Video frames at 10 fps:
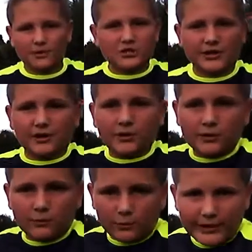person
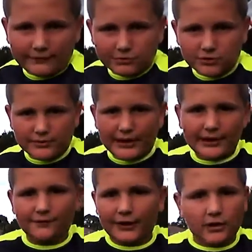would have to do that.
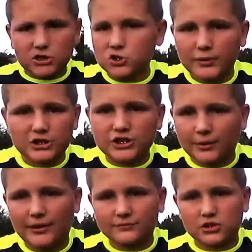And if I call swish, they
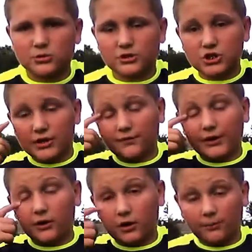would have to swish it. If
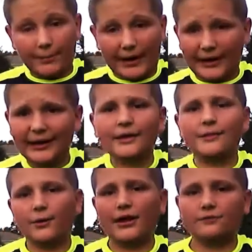I called bank,
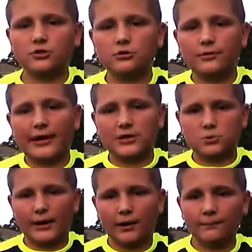they would have to do that
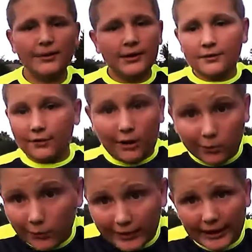as well. If I
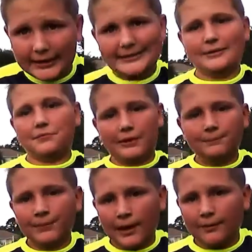called one hand even,
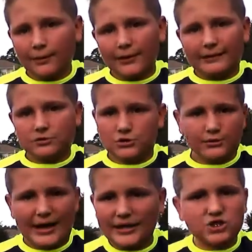they would have to do
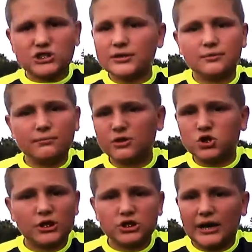that. Just
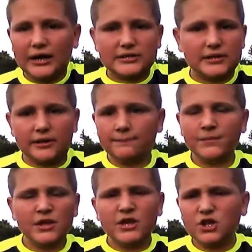trick shots, and
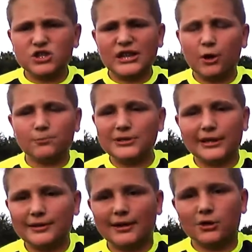it just helps
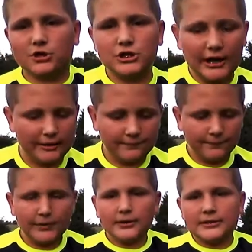get your shot
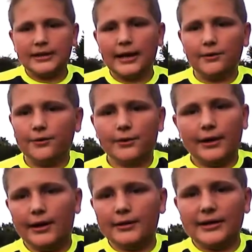together,
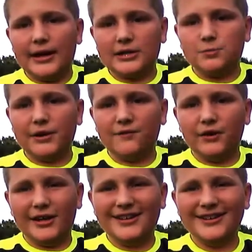and yeah, it's pretty
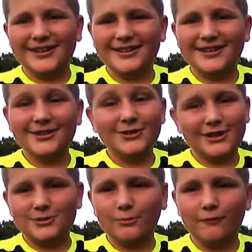fun.
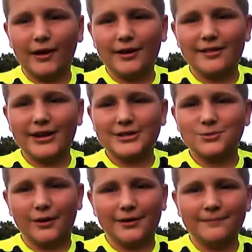Let's move on to the
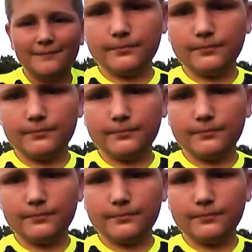next one.